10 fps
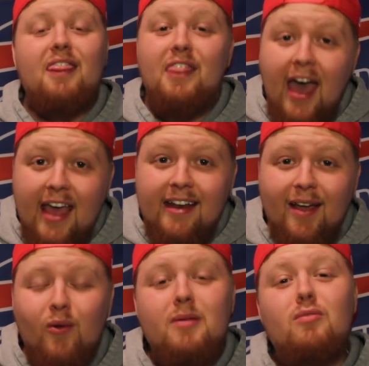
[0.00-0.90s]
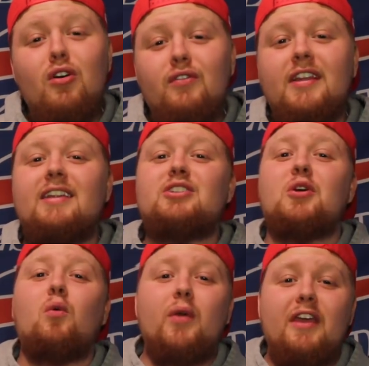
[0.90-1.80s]
Then we moved
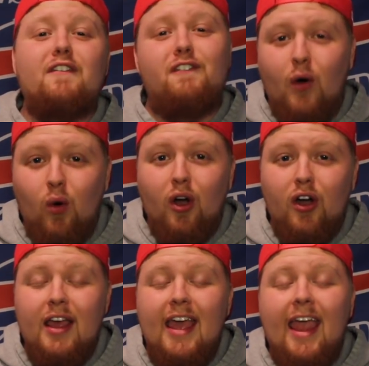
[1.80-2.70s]
into week 4